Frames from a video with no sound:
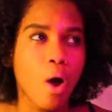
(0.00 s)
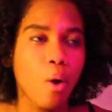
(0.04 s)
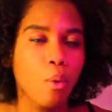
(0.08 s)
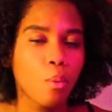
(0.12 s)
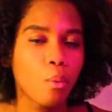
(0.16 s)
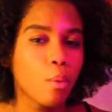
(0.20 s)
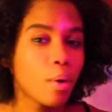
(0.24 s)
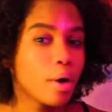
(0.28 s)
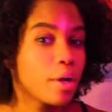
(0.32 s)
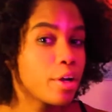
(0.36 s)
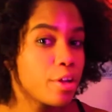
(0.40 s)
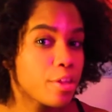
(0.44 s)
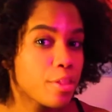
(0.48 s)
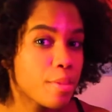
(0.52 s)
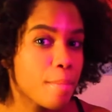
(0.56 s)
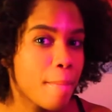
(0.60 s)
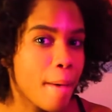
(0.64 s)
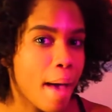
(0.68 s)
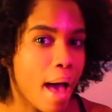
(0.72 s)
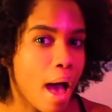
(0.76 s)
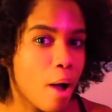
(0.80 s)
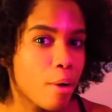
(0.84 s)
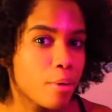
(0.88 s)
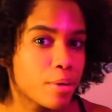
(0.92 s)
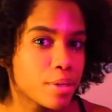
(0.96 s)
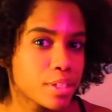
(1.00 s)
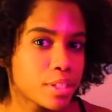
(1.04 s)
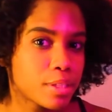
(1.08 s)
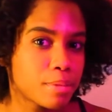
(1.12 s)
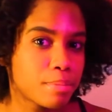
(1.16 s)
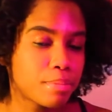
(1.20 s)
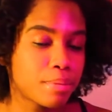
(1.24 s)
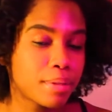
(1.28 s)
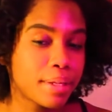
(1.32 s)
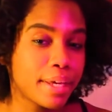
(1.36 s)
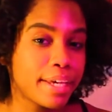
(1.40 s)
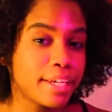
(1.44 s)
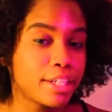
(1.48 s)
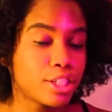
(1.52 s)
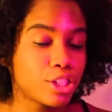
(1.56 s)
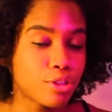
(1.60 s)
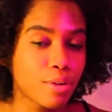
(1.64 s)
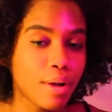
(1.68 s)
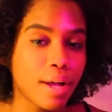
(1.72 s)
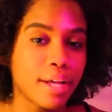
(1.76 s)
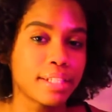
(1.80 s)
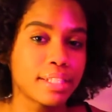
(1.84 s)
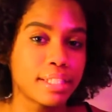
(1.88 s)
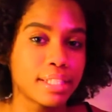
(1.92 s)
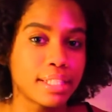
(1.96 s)
what are the powers in play
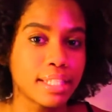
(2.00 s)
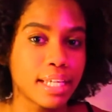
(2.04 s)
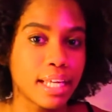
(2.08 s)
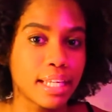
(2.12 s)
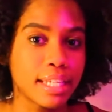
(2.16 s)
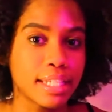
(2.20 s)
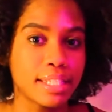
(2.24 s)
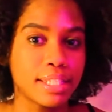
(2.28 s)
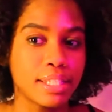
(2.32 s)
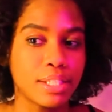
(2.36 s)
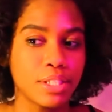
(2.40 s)
trying to tell us